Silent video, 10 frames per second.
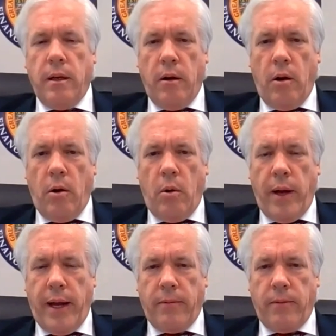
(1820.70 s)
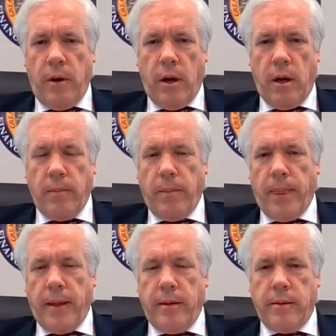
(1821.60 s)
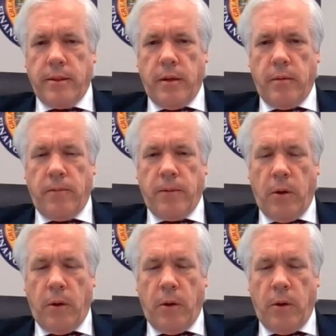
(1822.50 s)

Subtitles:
FLOFR. So